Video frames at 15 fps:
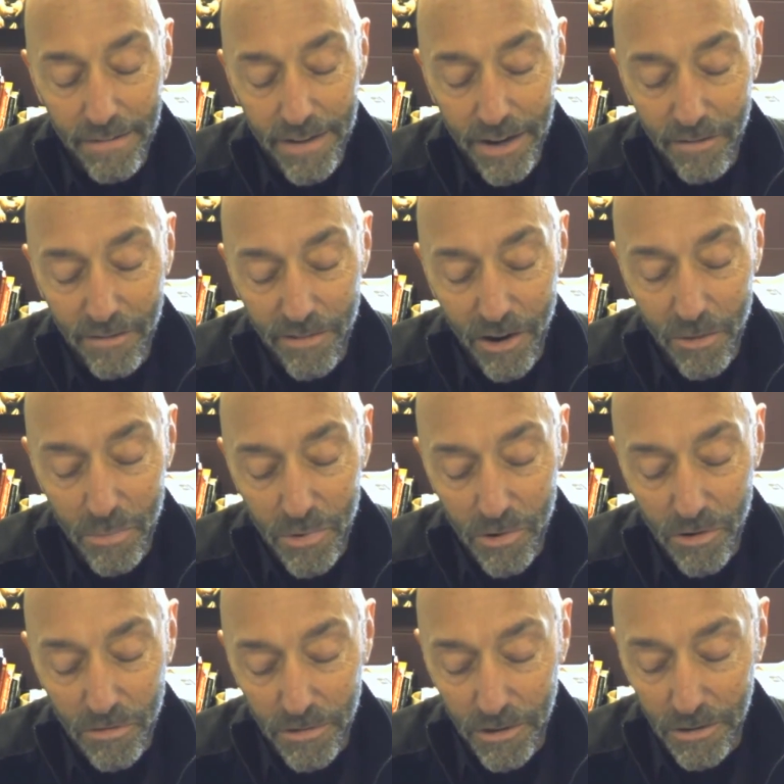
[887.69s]
in a very
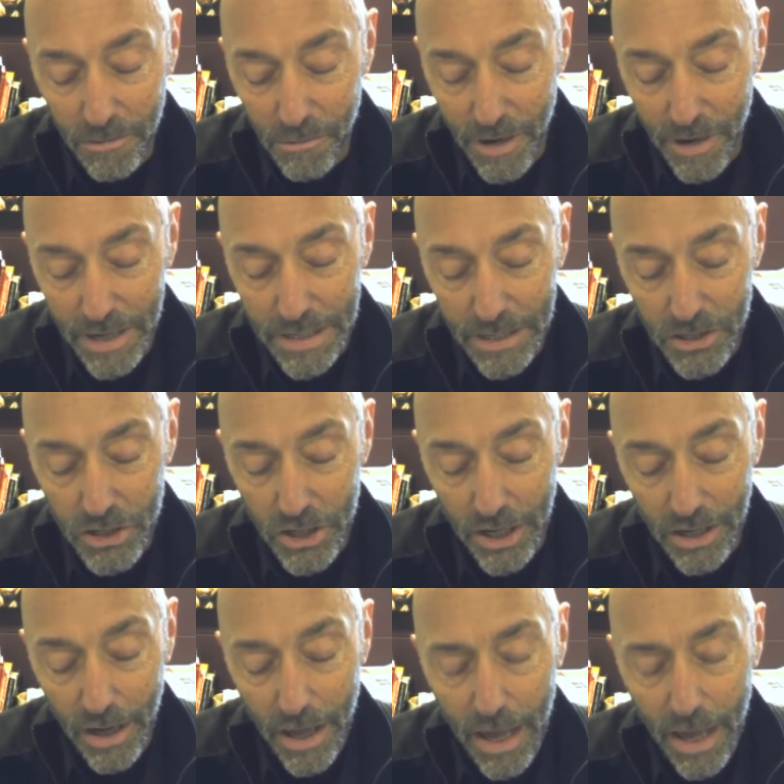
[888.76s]
beautiful rendition.